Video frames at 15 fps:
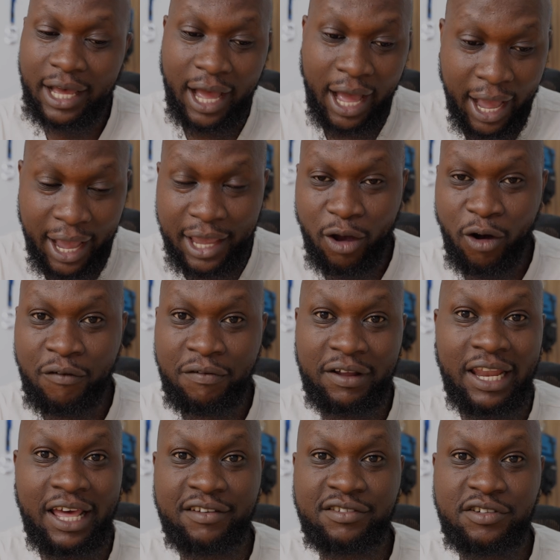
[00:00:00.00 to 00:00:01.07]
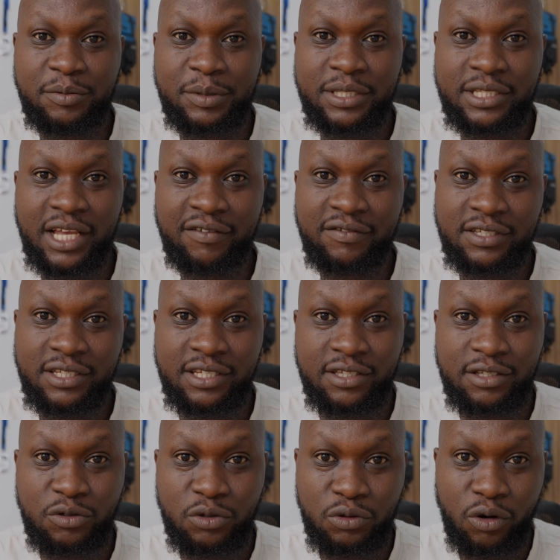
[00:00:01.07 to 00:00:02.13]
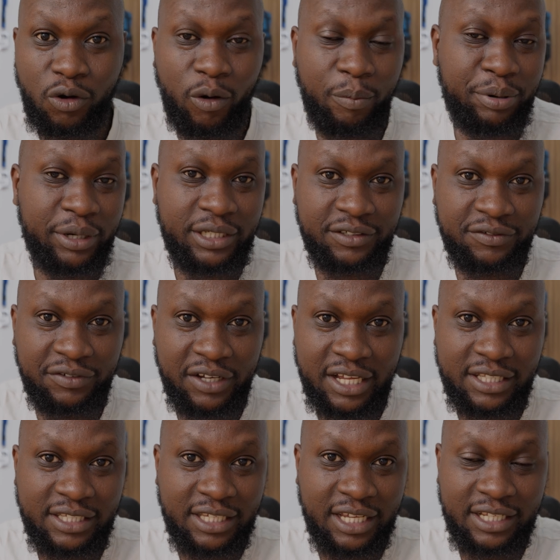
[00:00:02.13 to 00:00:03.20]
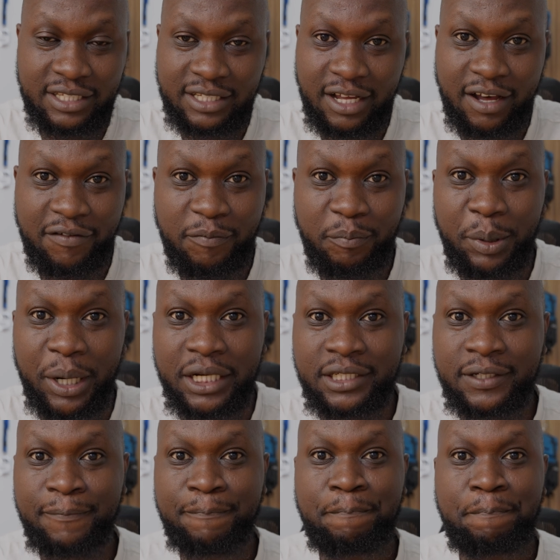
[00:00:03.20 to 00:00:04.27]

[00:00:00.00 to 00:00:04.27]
I offer live streaming services to corporate events and stuff, but